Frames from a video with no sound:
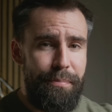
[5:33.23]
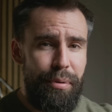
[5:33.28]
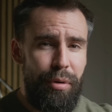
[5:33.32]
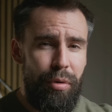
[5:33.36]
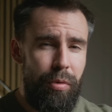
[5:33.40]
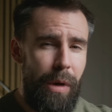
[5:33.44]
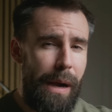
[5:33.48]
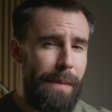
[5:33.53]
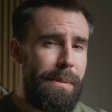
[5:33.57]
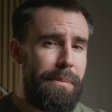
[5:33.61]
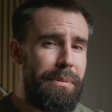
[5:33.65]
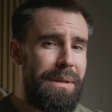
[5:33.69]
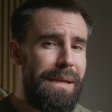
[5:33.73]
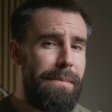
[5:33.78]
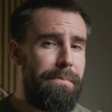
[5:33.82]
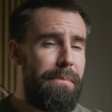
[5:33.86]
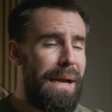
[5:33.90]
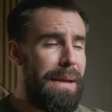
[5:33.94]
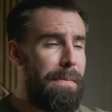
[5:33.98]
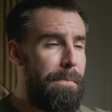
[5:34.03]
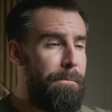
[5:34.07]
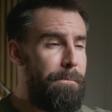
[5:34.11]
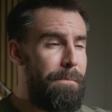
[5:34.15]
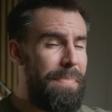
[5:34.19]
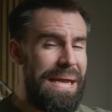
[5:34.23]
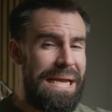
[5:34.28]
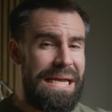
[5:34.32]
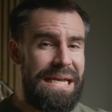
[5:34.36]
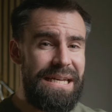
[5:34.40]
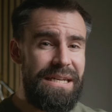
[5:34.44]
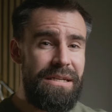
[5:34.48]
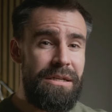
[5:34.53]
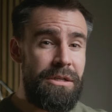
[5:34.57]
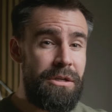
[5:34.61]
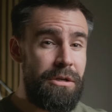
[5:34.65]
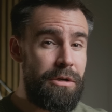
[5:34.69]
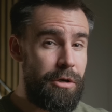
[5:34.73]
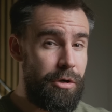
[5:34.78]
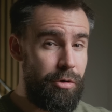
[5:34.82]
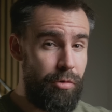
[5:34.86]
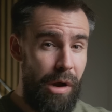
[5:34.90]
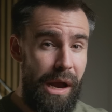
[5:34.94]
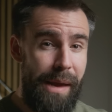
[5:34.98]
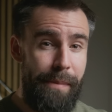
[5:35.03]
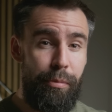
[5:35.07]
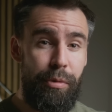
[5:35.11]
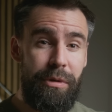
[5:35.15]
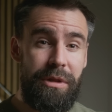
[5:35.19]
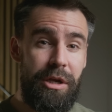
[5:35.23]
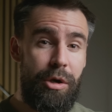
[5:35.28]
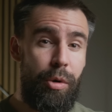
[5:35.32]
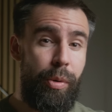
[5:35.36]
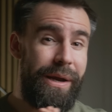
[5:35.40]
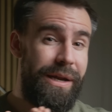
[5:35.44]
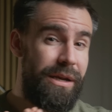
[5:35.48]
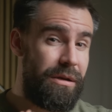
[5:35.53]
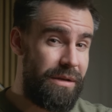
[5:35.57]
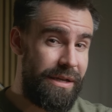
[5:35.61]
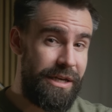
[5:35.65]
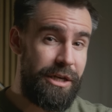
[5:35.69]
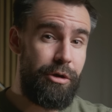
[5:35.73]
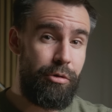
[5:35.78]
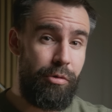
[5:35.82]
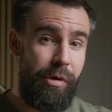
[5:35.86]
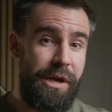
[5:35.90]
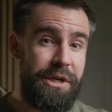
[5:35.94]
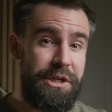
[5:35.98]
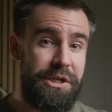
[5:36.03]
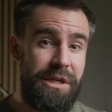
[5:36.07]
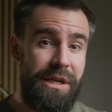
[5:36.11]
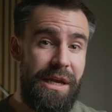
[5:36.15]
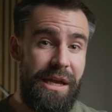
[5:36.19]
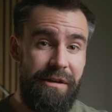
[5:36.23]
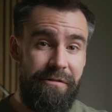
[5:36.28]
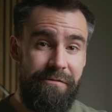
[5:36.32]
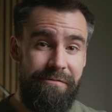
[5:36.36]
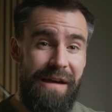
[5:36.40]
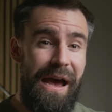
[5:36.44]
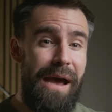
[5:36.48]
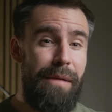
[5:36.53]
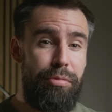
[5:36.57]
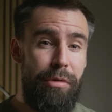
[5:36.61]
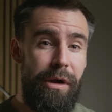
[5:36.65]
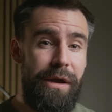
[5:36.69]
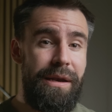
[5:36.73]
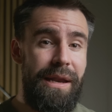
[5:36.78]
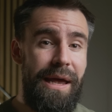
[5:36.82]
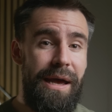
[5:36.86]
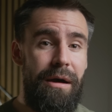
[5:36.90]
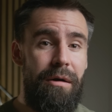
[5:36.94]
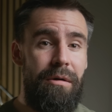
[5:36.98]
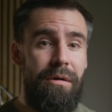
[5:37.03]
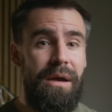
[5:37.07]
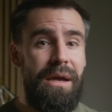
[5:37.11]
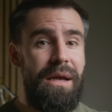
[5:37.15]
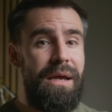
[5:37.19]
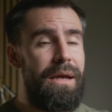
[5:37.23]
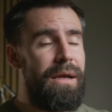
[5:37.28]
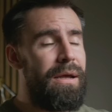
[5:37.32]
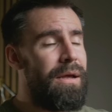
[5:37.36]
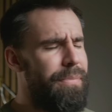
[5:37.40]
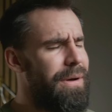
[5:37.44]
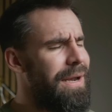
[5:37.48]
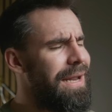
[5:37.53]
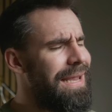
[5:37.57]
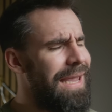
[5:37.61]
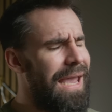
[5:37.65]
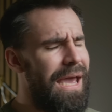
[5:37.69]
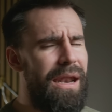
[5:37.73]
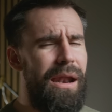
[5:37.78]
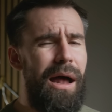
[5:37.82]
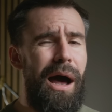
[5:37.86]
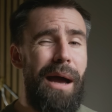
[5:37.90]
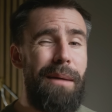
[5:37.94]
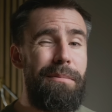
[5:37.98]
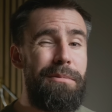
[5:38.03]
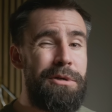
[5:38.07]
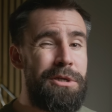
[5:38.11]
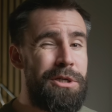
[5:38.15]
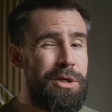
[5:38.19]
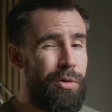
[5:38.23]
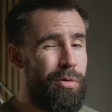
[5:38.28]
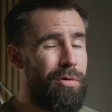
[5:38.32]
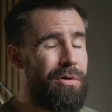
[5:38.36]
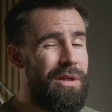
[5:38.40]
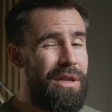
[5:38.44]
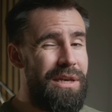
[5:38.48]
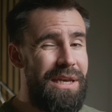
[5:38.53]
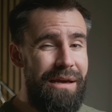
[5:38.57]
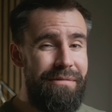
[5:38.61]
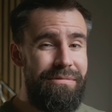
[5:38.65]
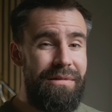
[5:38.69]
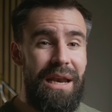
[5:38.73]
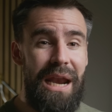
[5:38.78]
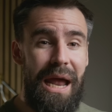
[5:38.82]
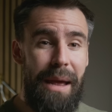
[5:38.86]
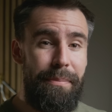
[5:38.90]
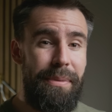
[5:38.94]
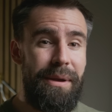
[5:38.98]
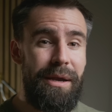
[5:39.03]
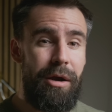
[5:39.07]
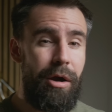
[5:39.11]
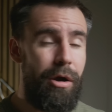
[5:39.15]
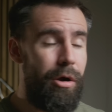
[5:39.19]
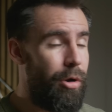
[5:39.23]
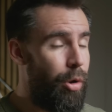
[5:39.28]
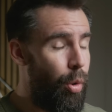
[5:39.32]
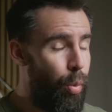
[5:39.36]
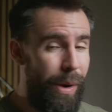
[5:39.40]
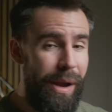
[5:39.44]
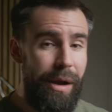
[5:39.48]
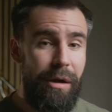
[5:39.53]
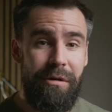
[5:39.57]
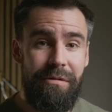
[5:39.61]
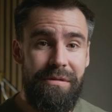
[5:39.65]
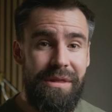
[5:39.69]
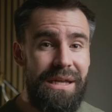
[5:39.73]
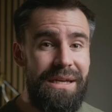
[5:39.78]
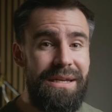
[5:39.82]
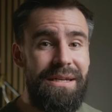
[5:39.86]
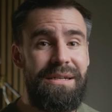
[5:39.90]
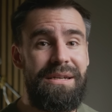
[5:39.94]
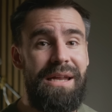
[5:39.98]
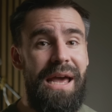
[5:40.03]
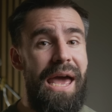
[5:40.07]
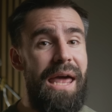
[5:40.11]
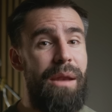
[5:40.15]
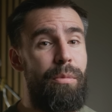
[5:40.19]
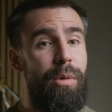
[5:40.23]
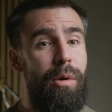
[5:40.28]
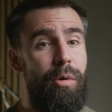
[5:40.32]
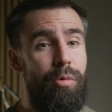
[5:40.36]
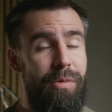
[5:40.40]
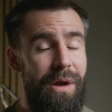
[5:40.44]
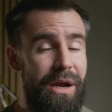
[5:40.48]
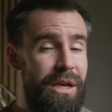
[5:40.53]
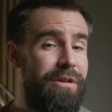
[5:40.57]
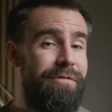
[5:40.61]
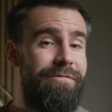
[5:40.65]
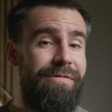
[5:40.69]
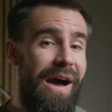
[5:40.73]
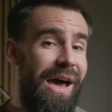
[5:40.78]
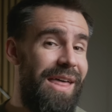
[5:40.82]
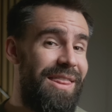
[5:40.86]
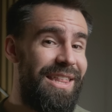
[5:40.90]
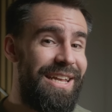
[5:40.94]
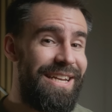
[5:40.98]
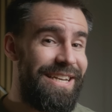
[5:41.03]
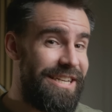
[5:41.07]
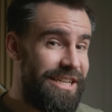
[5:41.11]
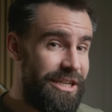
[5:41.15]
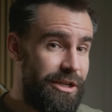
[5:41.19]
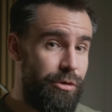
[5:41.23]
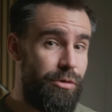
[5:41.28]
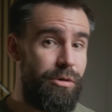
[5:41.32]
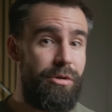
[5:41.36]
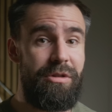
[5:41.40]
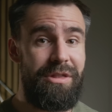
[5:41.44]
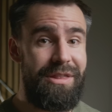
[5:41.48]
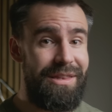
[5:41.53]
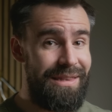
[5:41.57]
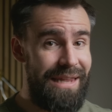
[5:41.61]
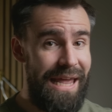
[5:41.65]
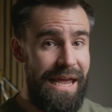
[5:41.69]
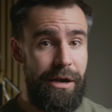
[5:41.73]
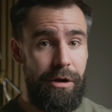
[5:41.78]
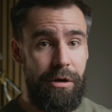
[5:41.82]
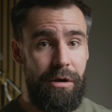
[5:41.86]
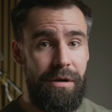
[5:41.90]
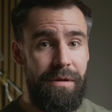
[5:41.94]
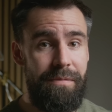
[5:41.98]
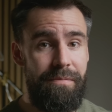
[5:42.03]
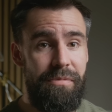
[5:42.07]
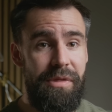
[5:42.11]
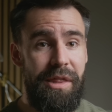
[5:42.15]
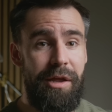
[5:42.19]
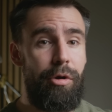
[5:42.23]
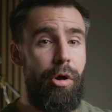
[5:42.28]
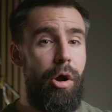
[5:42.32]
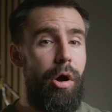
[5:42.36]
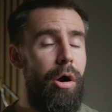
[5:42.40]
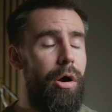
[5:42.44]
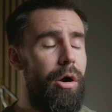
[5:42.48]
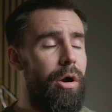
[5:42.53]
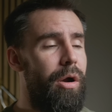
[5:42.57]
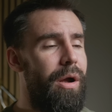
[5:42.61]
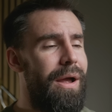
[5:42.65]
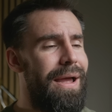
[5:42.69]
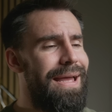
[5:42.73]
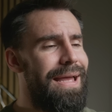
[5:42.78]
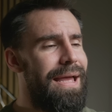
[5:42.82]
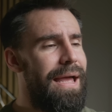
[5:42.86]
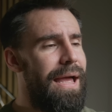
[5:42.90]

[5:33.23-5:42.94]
probably my biggest gripe with the Quixel integration in F A B right now. But again, I'm sure the devs at Epic are aware of this and will rectify this sooner than later. There are